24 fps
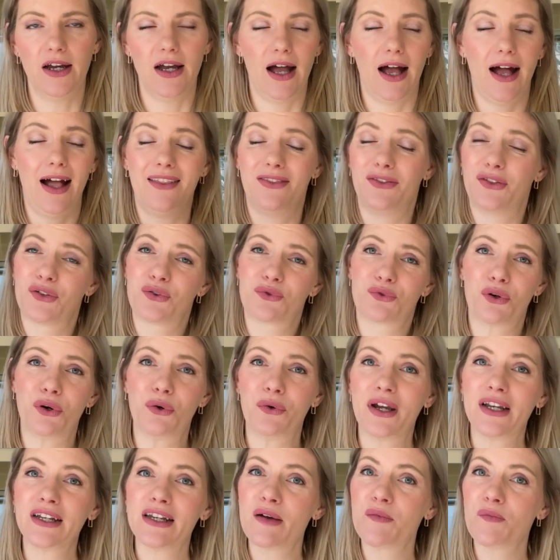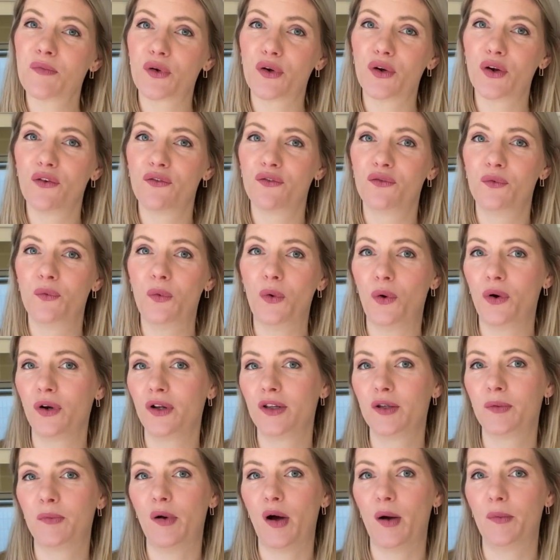and the growing number of
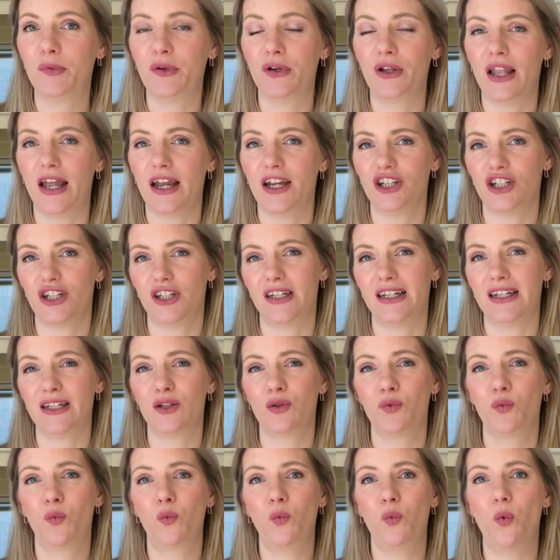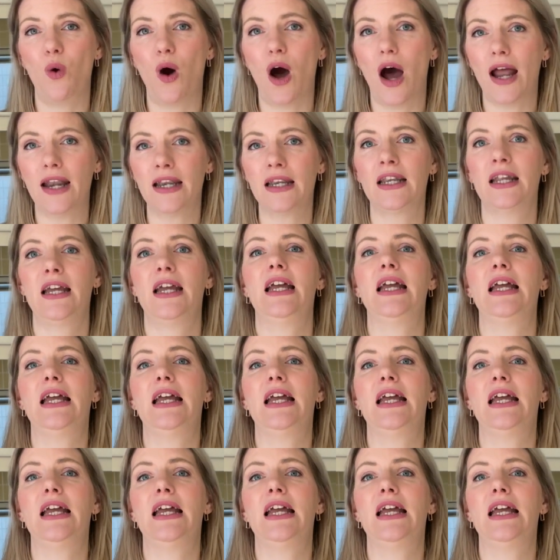world population is one